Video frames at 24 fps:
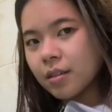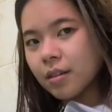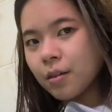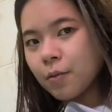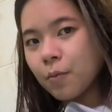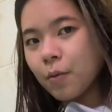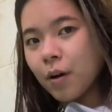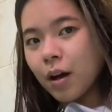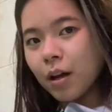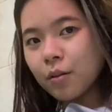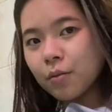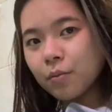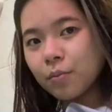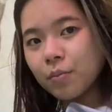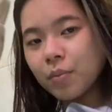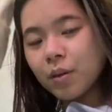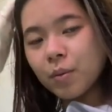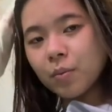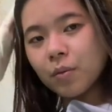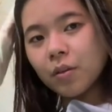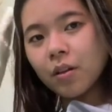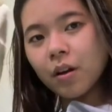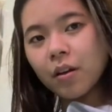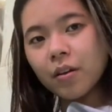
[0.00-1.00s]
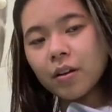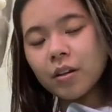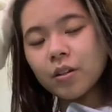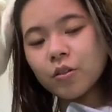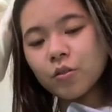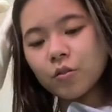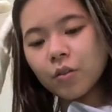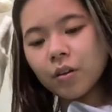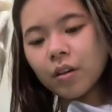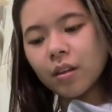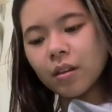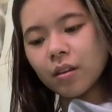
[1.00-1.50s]
while people are
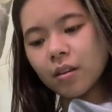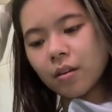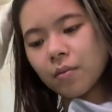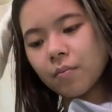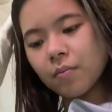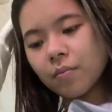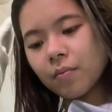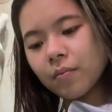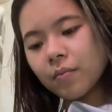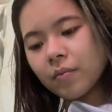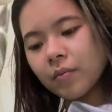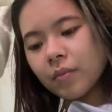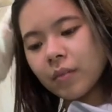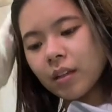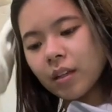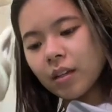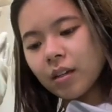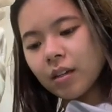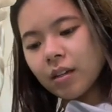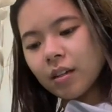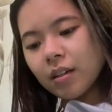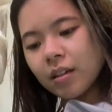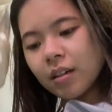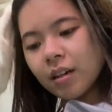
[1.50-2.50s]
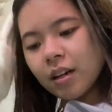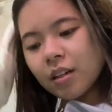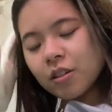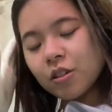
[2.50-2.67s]
enjoying them? I